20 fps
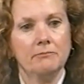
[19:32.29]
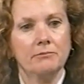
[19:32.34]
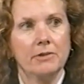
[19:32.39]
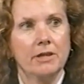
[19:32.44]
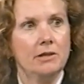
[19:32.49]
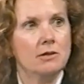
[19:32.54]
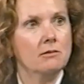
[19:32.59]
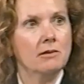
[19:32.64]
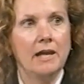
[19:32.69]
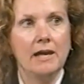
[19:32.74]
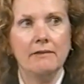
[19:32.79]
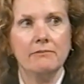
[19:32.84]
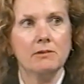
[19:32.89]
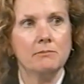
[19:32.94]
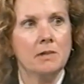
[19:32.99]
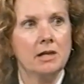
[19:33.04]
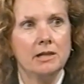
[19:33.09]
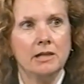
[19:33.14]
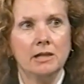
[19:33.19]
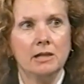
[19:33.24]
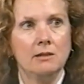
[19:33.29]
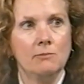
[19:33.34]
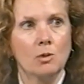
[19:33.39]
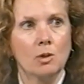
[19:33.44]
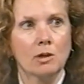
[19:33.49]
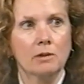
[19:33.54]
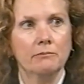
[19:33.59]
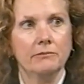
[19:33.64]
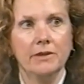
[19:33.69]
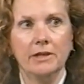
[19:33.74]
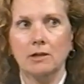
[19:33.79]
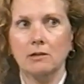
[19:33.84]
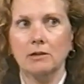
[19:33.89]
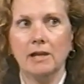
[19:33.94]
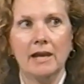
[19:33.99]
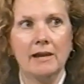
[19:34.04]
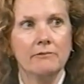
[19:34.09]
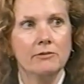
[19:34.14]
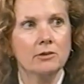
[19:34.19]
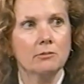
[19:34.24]
they don't have the money anymore, they don't
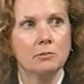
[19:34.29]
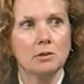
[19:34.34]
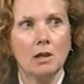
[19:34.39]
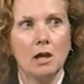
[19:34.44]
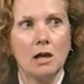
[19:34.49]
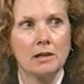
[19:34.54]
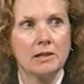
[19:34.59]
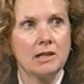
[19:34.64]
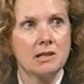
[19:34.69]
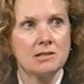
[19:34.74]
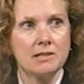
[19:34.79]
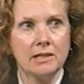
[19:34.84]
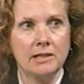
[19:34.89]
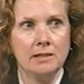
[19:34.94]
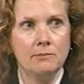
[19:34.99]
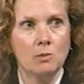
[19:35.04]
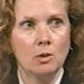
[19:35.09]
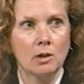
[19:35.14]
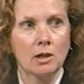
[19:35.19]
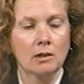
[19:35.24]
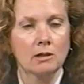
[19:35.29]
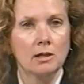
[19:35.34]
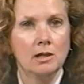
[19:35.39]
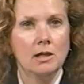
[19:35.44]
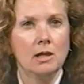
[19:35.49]
have their belongings anymore.